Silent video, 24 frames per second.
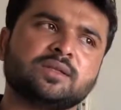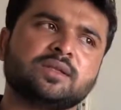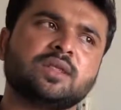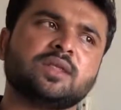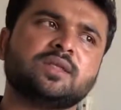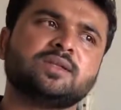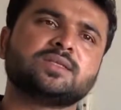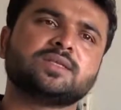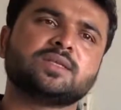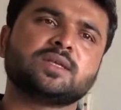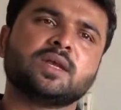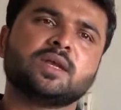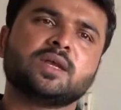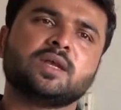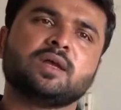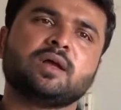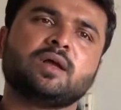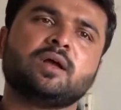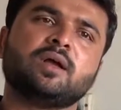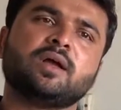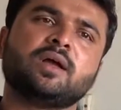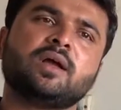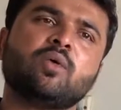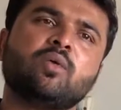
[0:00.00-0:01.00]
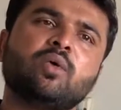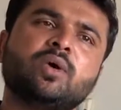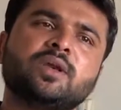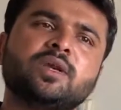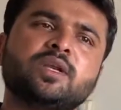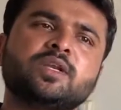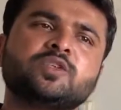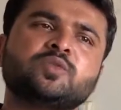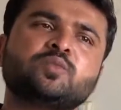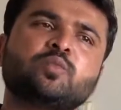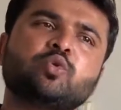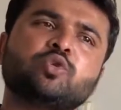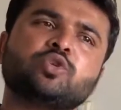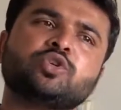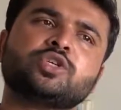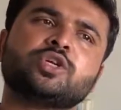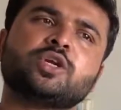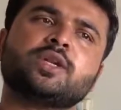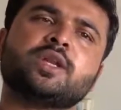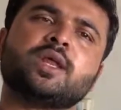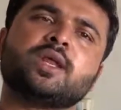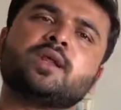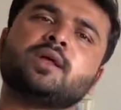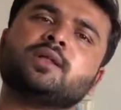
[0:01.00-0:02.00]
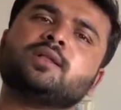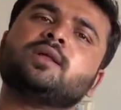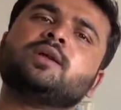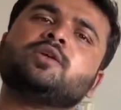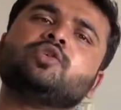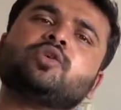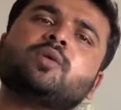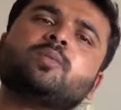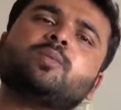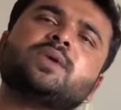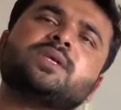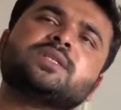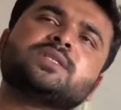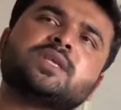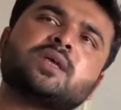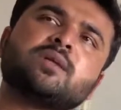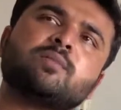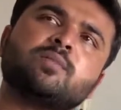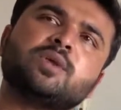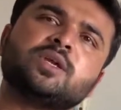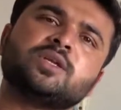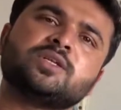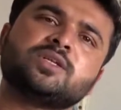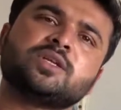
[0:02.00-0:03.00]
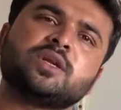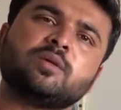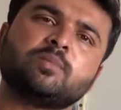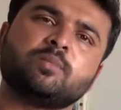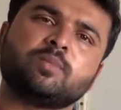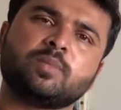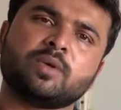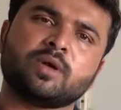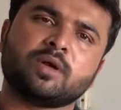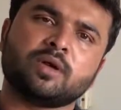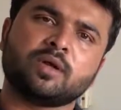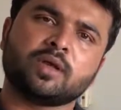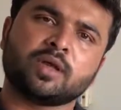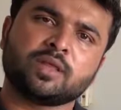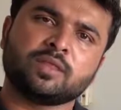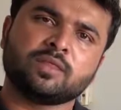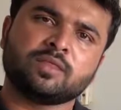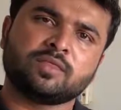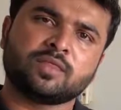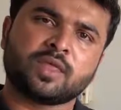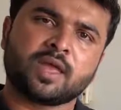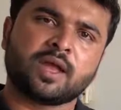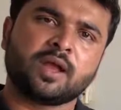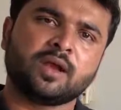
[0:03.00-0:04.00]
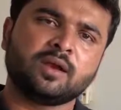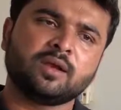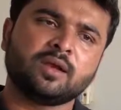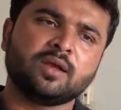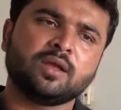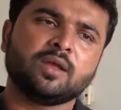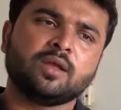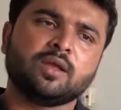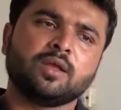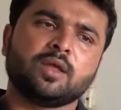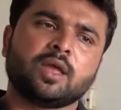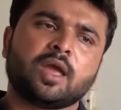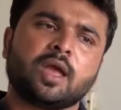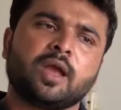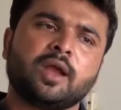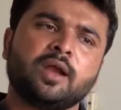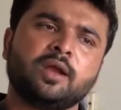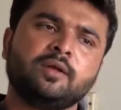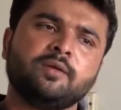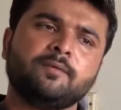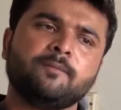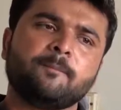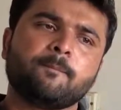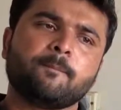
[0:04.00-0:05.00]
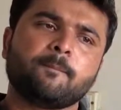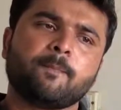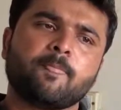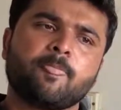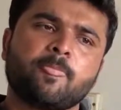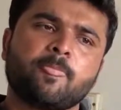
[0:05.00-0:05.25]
these governance portion and other topics are mentioned in that. And